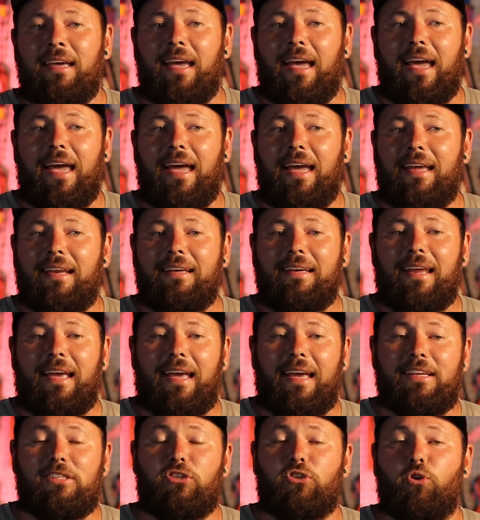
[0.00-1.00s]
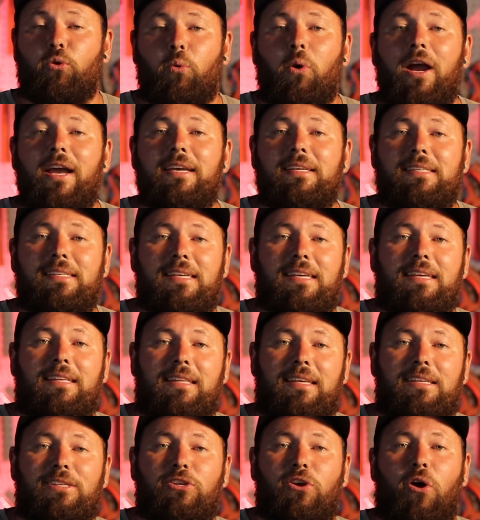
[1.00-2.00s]
And it's great seeing
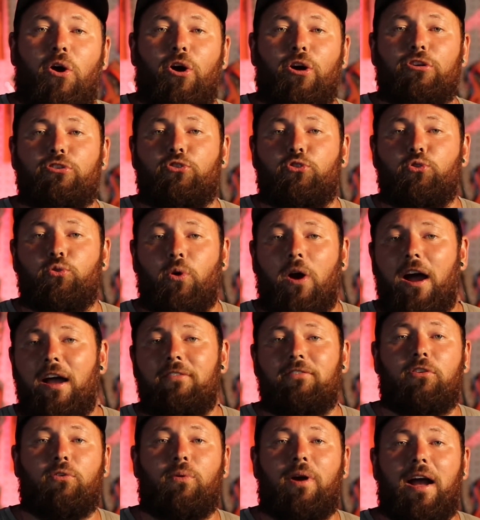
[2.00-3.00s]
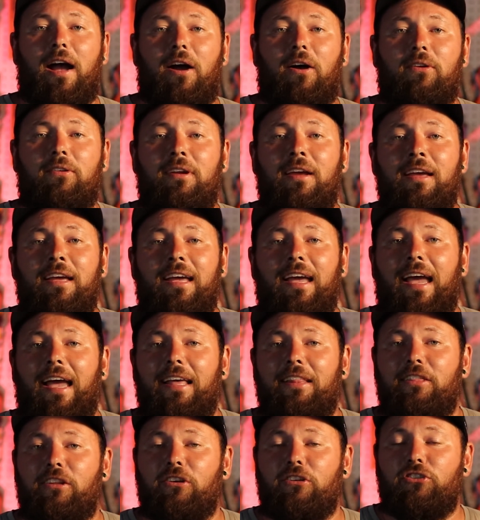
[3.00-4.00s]
these cars drive around,
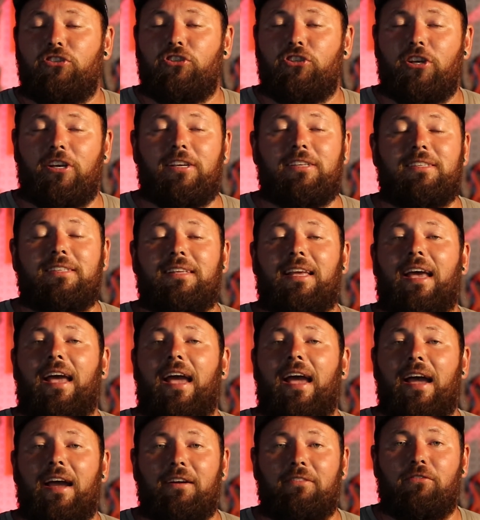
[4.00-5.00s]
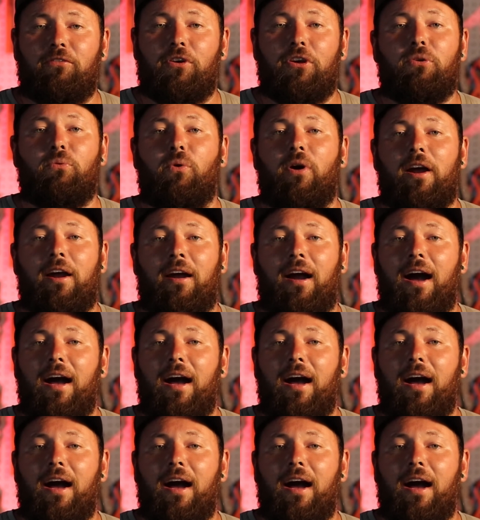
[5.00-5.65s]
and they're just everywhere.